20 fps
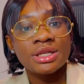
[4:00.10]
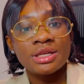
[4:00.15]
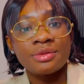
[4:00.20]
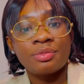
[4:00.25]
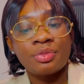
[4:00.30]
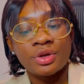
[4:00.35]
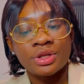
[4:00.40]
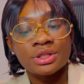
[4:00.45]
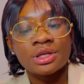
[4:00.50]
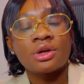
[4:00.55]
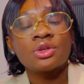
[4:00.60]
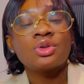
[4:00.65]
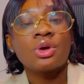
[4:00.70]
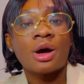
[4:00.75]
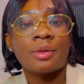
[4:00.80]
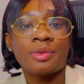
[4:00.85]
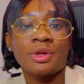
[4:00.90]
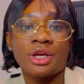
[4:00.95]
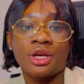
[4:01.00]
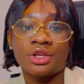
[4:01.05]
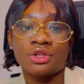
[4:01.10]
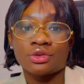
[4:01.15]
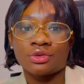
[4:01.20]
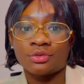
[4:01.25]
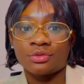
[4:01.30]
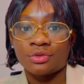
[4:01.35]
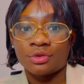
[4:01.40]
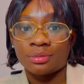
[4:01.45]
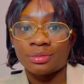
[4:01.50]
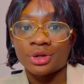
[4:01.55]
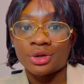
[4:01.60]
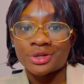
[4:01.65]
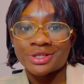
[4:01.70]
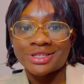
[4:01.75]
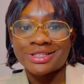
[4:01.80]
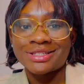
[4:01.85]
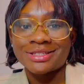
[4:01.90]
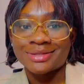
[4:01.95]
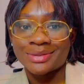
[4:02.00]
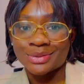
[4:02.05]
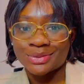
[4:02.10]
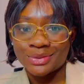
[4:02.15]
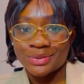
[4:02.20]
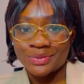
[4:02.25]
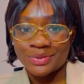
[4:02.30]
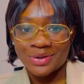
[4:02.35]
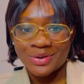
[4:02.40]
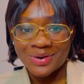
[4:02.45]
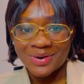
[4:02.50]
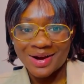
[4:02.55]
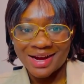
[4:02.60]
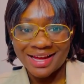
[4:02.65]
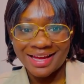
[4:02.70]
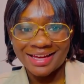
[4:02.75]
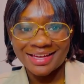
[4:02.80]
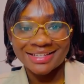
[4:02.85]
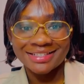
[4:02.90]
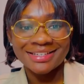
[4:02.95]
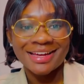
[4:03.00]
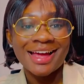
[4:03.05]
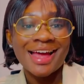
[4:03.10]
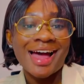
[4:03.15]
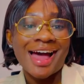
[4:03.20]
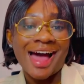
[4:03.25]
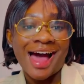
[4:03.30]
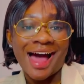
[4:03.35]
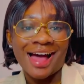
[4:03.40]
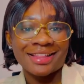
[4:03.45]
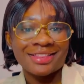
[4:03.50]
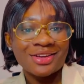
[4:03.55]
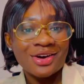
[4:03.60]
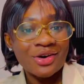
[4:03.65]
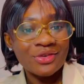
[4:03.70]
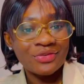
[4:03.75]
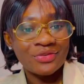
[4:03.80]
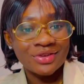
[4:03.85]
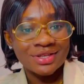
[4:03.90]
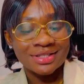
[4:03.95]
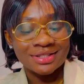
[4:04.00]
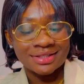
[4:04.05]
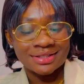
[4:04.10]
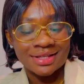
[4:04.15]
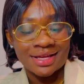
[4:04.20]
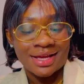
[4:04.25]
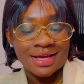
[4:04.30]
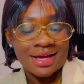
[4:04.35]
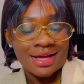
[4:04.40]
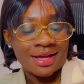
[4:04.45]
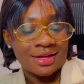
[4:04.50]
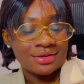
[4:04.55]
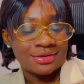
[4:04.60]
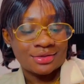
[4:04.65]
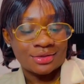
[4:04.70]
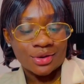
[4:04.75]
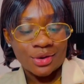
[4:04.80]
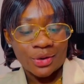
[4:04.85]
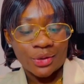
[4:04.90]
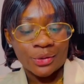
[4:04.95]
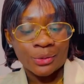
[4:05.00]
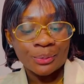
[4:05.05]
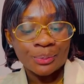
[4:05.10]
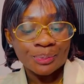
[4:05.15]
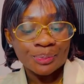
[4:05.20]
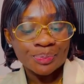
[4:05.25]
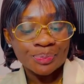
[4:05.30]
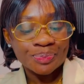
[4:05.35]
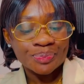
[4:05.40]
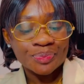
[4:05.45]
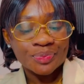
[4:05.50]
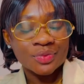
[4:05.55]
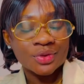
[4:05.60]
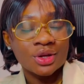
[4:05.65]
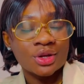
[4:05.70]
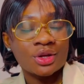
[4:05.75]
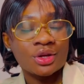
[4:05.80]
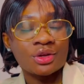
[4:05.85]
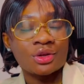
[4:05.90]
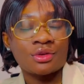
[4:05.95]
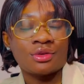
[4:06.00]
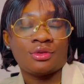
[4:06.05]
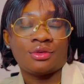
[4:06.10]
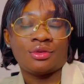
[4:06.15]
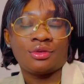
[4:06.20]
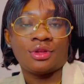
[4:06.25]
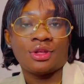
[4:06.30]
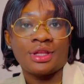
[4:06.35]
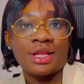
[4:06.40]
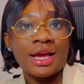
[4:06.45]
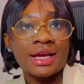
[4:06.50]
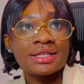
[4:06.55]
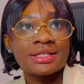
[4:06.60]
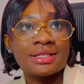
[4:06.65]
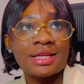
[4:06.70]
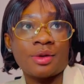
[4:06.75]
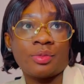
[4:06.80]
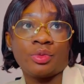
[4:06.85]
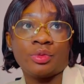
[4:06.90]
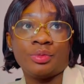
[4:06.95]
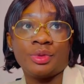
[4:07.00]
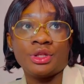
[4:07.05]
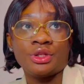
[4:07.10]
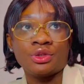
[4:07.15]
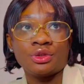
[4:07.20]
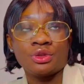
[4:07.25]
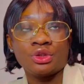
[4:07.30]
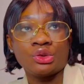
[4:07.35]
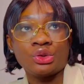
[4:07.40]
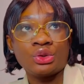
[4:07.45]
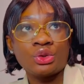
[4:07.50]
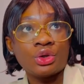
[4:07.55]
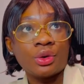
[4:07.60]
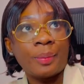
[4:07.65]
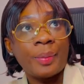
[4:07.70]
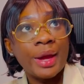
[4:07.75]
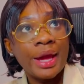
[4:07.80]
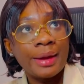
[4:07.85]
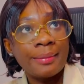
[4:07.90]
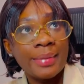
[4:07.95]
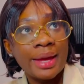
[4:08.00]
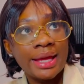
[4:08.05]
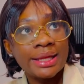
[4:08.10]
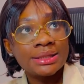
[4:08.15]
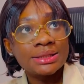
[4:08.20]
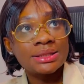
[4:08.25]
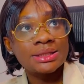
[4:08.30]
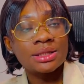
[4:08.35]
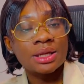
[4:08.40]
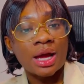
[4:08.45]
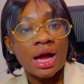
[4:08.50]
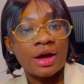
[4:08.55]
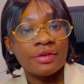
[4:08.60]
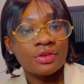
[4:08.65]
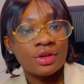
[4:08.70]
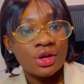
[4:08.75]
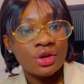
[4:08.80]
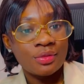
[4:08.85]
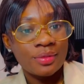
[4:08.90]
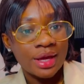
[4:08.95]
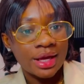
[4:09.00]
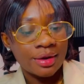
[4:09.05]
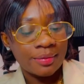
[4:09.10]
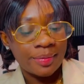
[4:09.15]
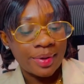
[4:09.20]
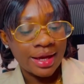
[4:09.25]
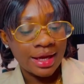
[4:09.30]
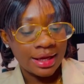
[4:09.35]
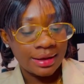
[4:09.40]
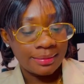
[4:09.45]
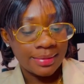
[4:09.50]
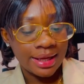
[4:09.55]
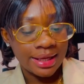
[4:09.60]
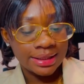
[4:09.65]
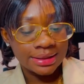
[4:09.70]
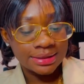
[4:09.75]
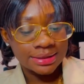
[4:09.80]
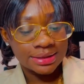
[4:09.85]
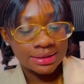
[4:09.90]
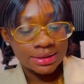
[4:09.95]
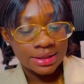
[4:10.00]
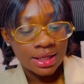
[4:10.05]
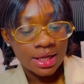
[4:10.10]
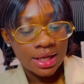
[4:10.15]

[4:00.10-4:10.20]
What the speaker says: print out your application form because it is also required at the office. So the next step will be to do your payment. After you make a payment,